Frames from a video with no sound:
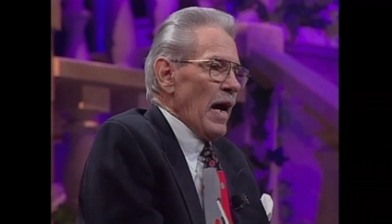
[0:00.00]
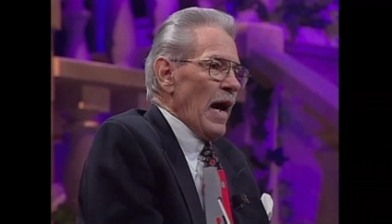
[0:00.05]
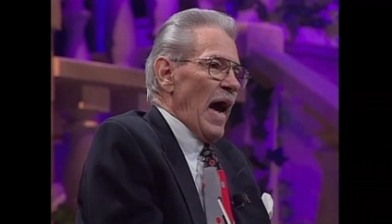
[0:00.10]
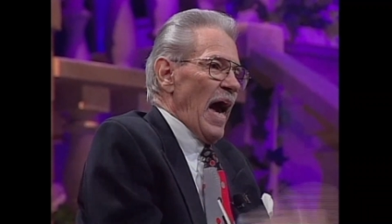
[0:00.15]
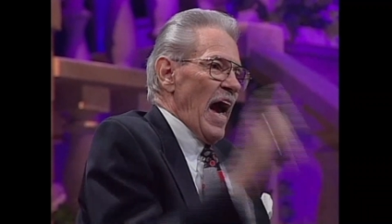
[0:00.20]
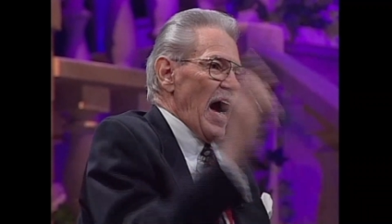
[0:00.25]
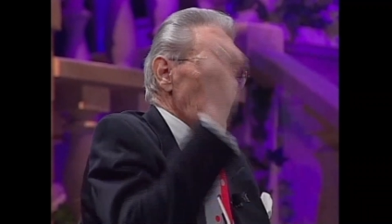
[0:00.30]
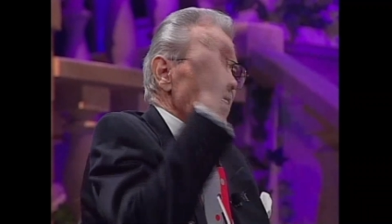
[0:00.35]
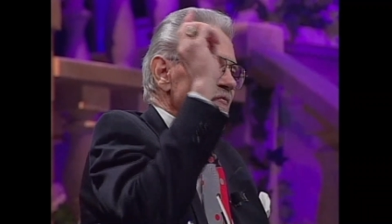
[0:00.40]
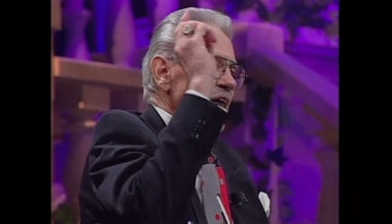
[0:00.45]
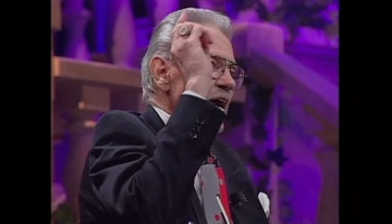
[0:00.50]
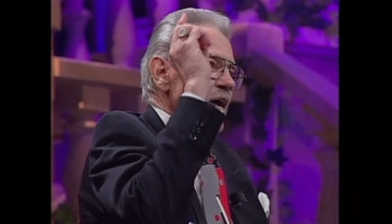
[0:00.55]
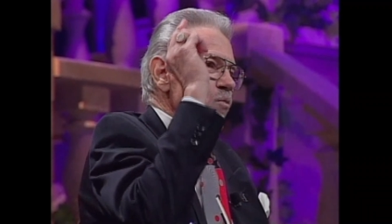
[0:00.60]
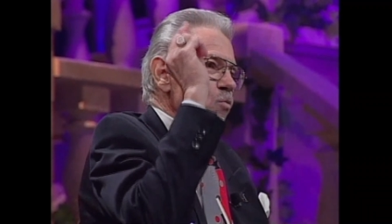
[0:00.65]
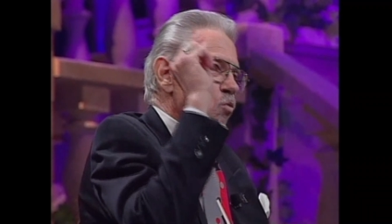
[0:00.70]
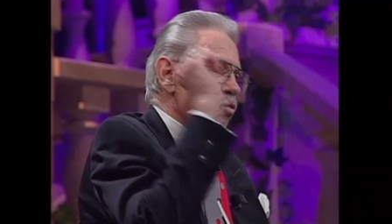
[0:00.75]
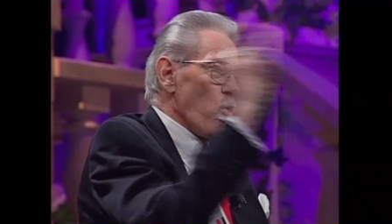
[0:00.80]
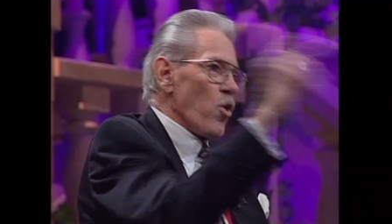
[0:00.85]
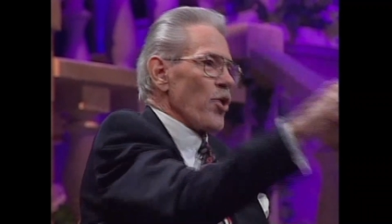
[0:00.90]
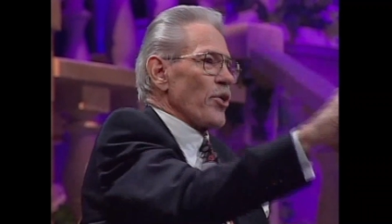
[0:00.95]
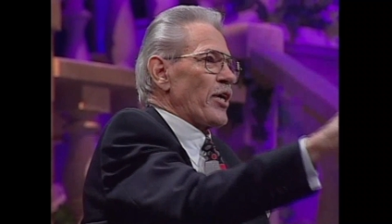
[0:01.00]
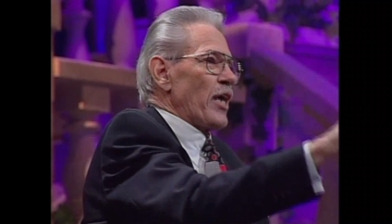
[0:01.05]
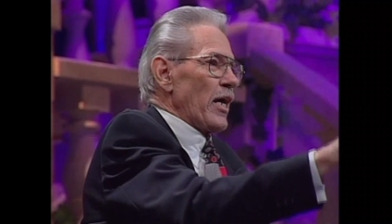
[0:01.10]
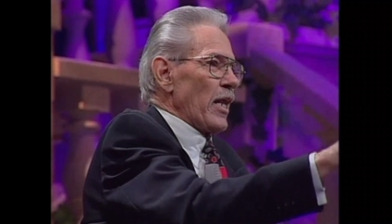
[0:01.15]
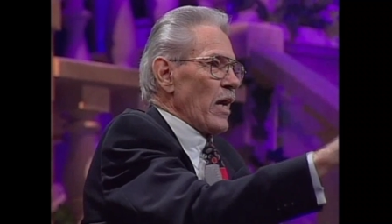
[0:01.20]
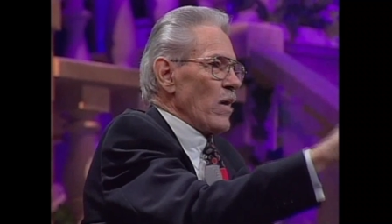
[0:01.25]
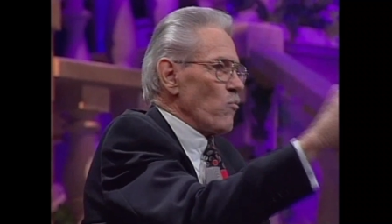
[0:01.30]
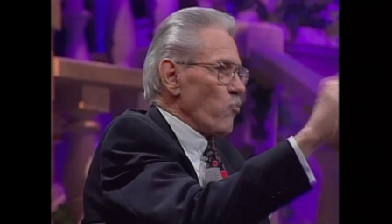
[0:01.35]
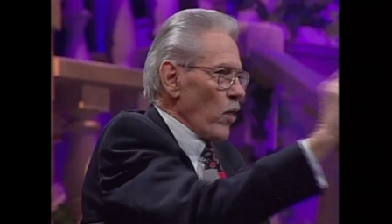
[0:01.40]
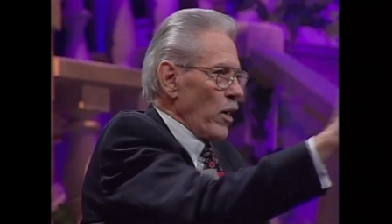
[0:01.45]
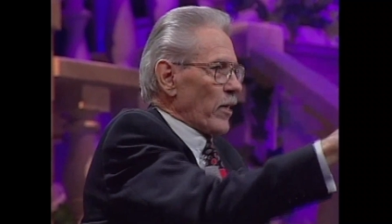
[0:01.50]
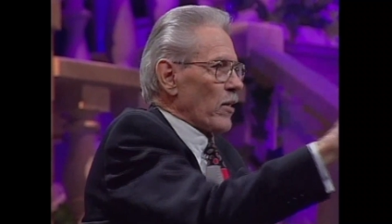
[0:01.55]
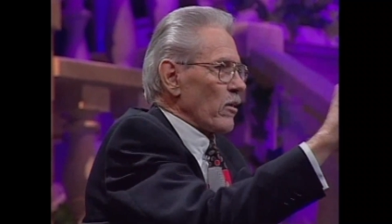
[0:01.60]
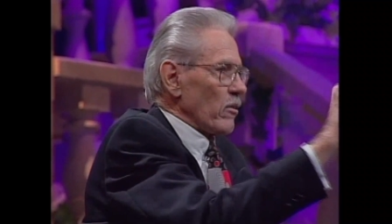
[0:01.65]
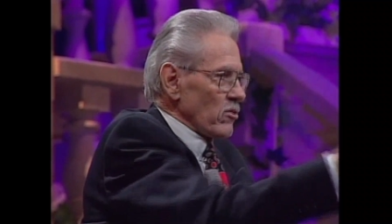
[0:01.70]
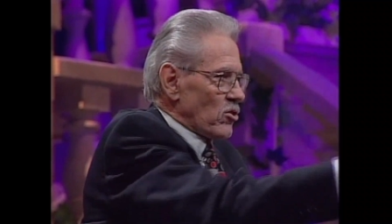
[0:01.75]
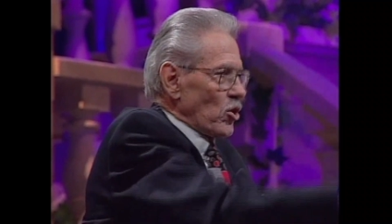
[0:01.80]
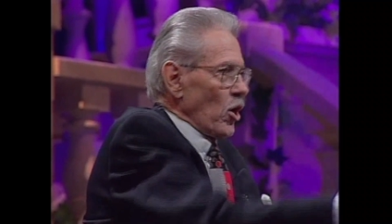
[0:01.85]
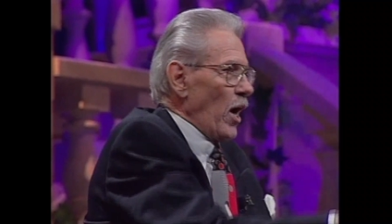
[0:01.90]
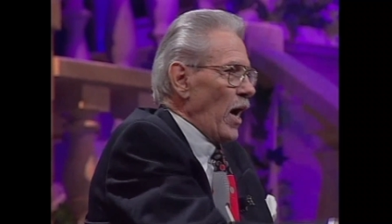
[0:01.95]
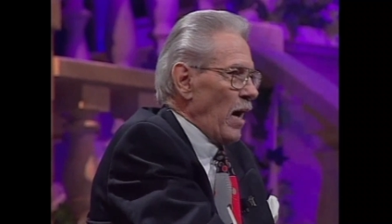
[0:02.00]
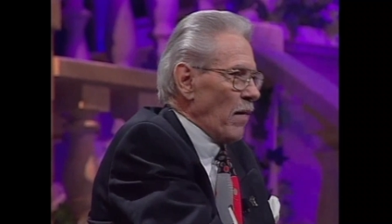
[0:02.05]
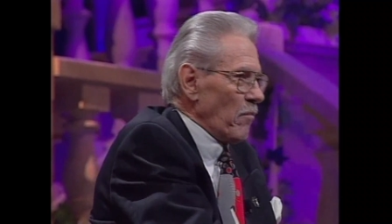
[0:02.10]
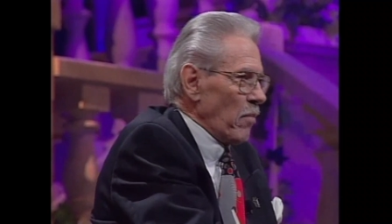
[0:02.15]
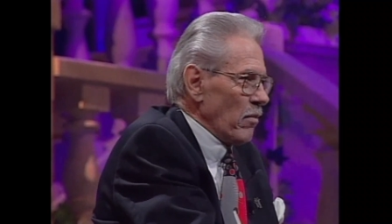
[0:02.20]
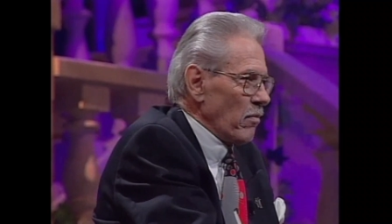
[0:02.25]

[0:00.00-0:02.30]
And they work at a regular job.